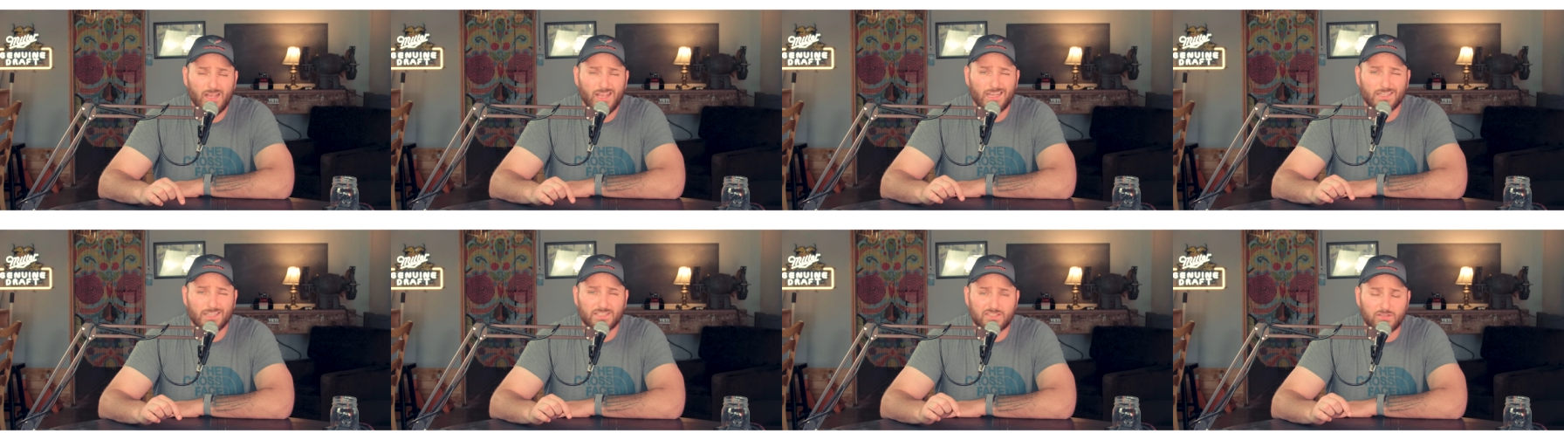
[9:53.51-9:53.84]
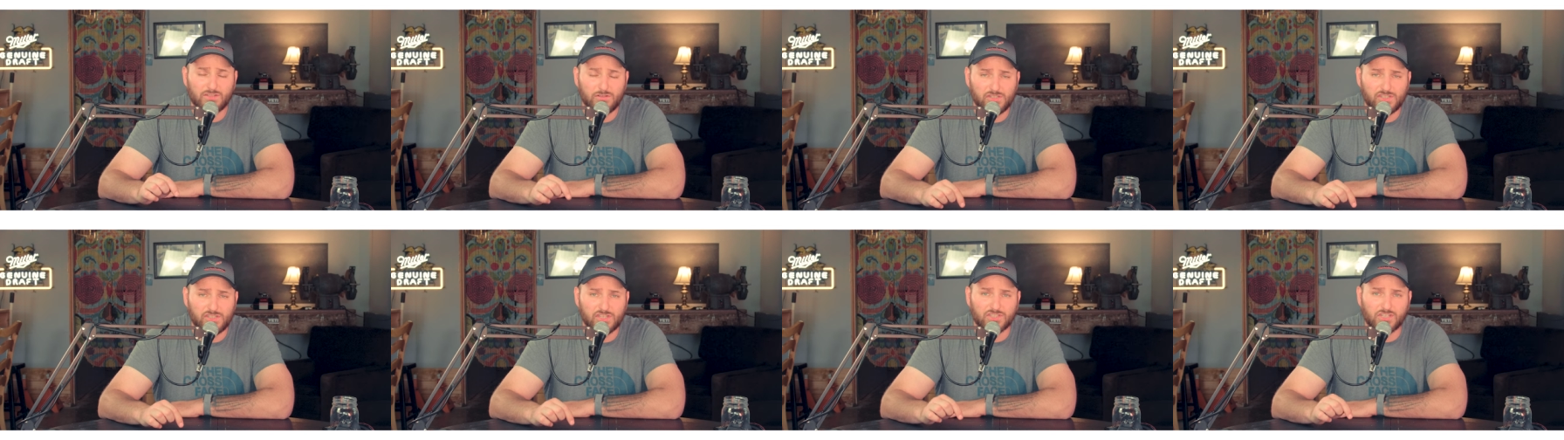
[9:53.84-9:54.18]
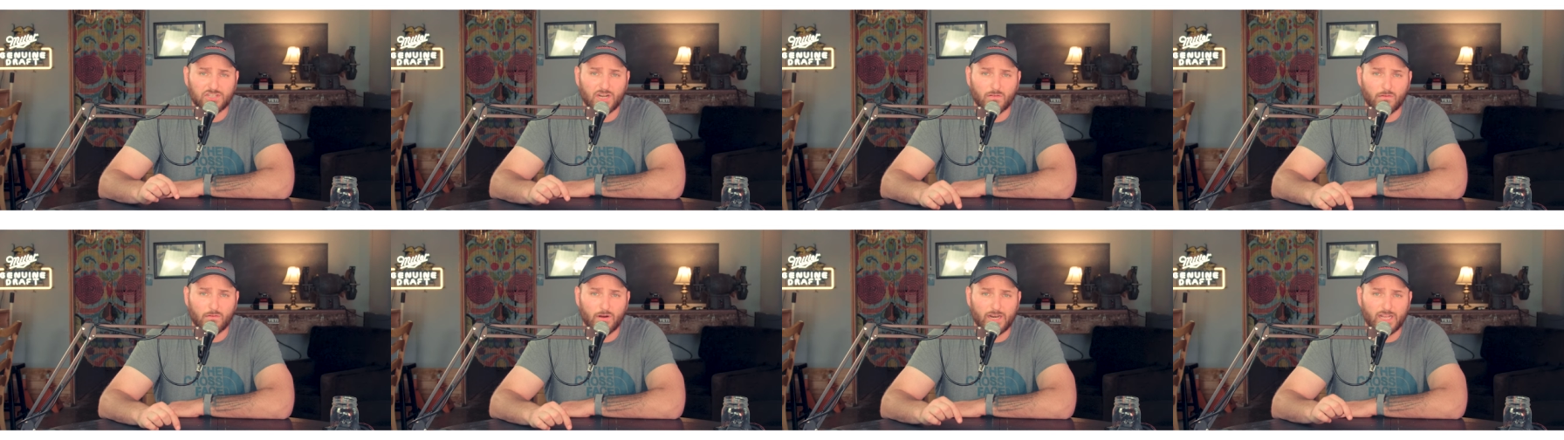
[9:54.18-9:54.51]
as soon as you
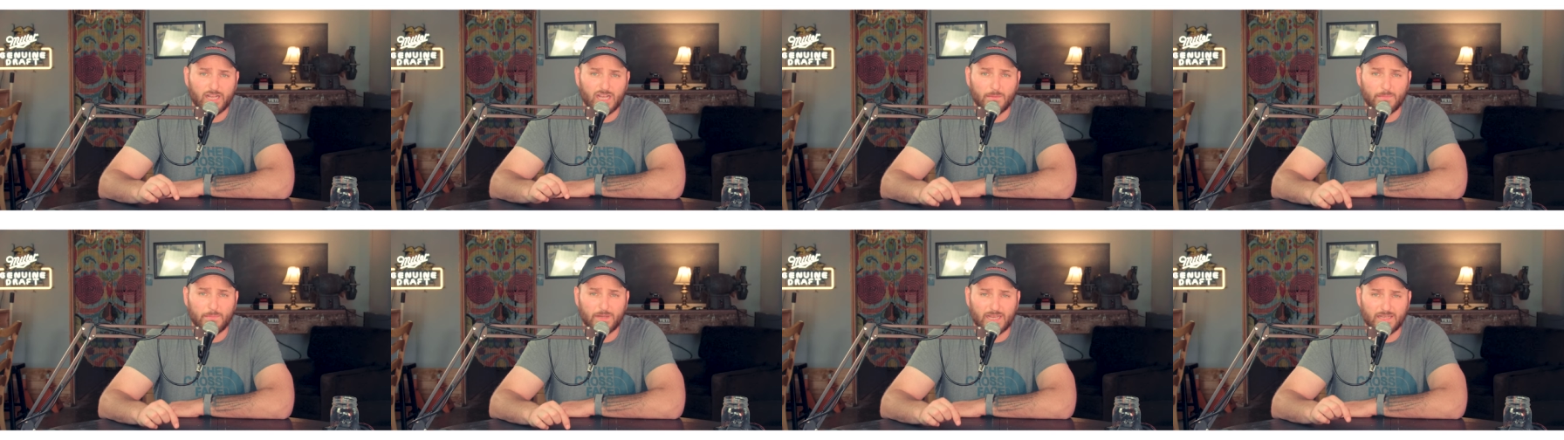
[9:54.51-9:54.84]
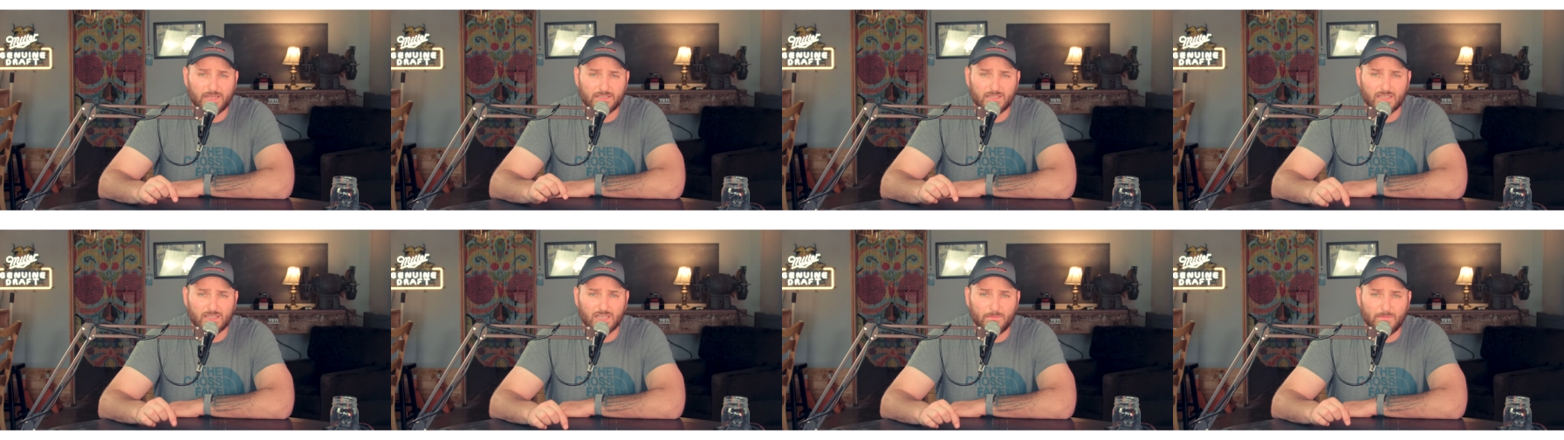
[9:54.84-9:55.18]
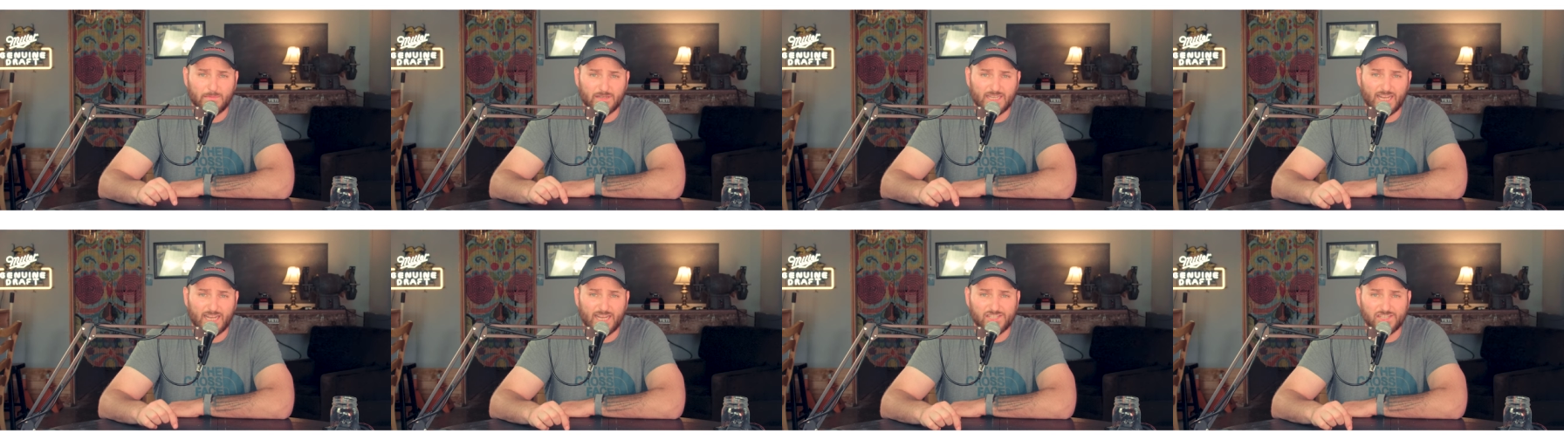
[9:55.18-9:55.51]
start running up against the
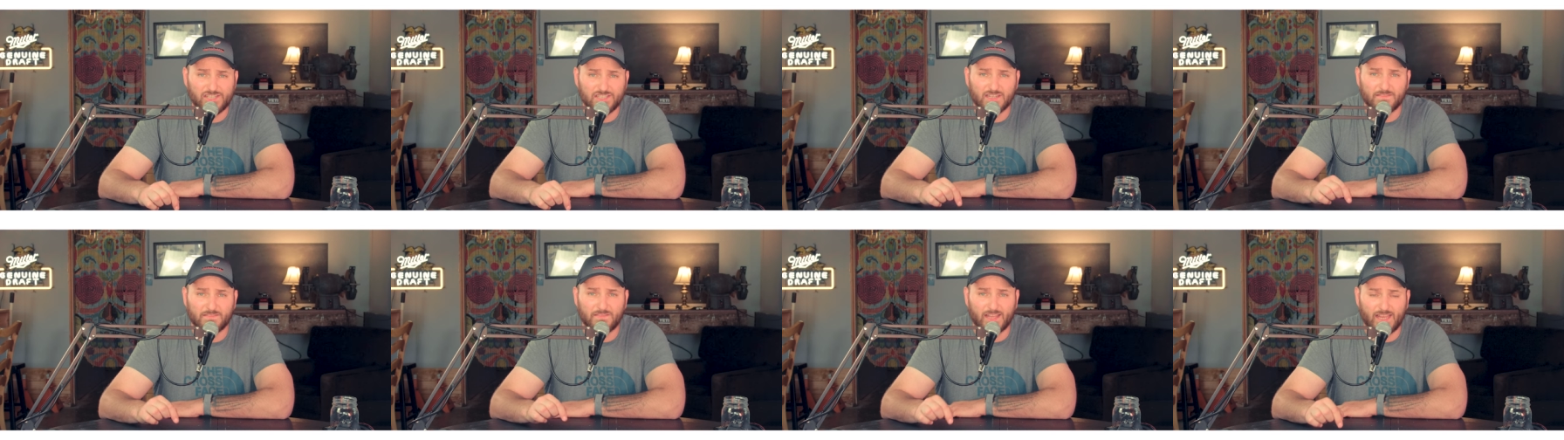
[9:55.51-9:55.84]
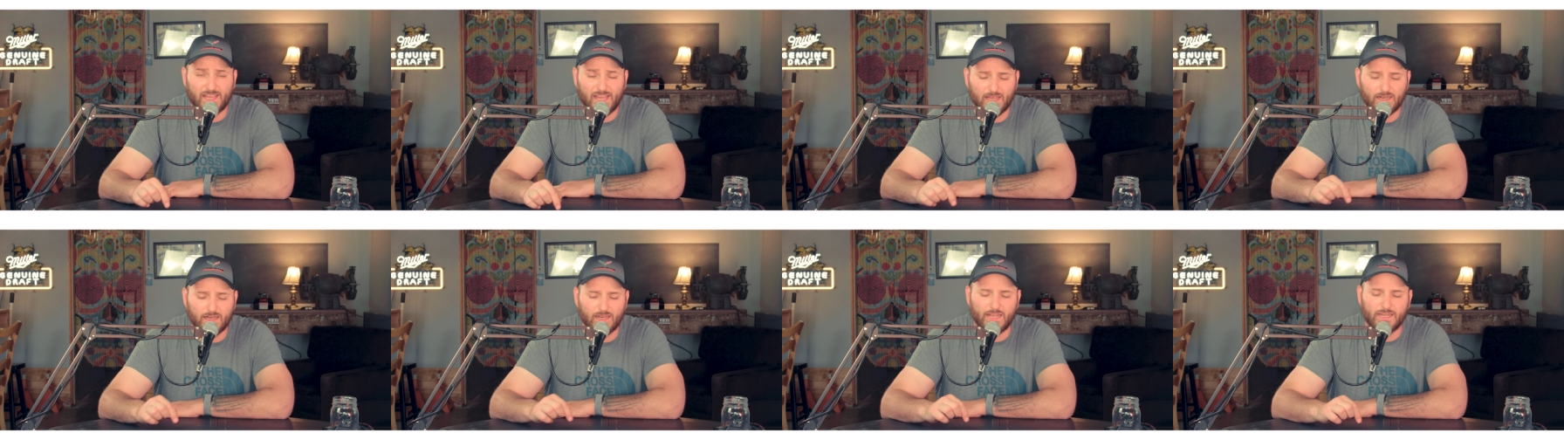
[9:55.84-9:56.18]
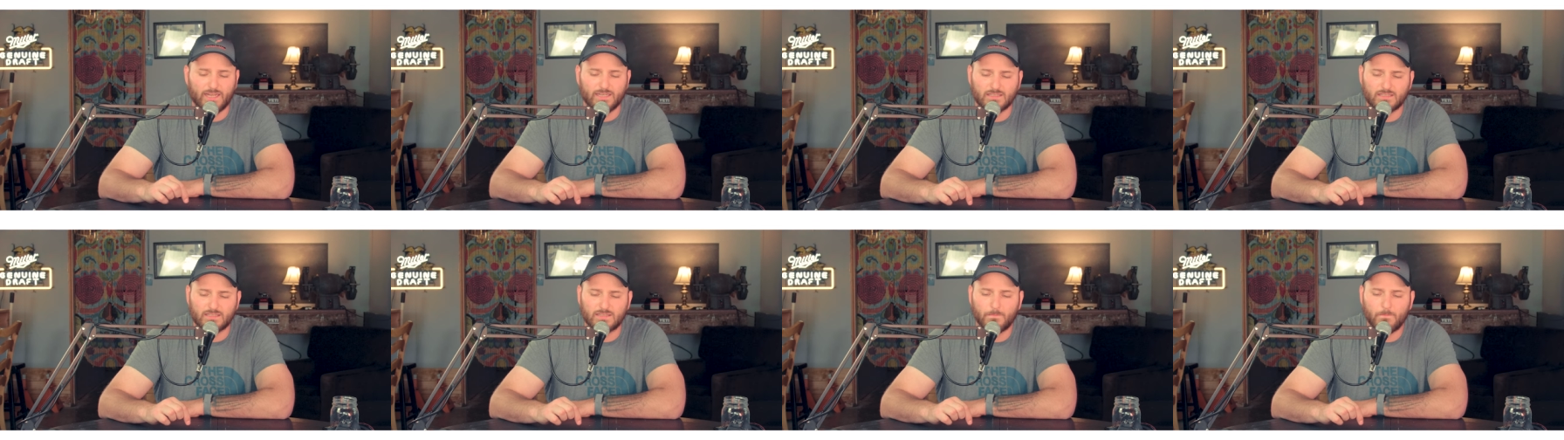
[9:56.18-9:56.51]
limitations of the kit
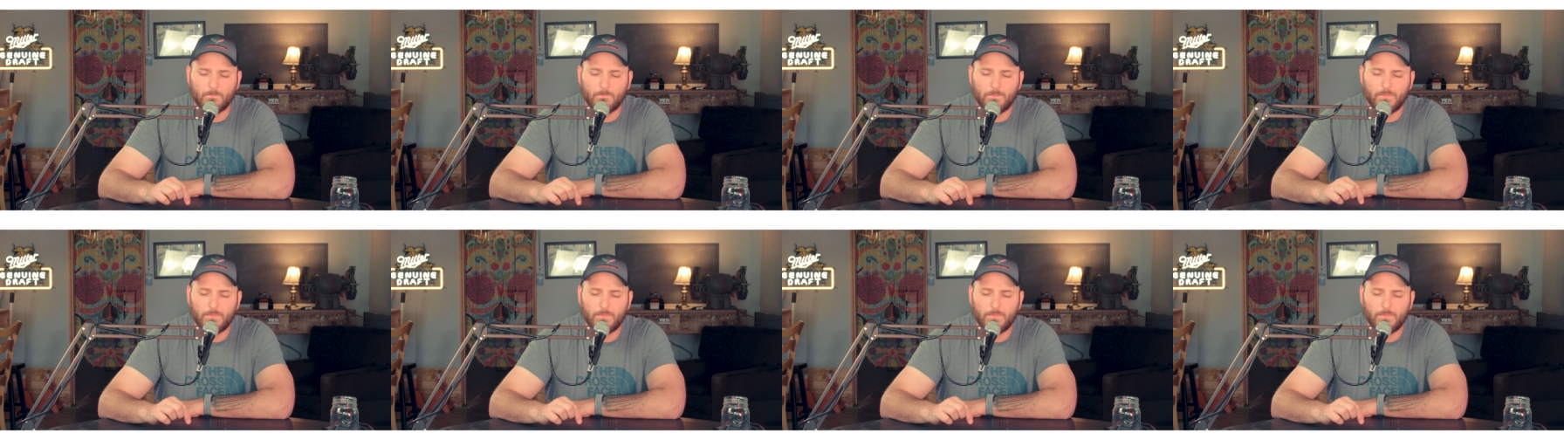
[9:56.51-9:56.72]
lens.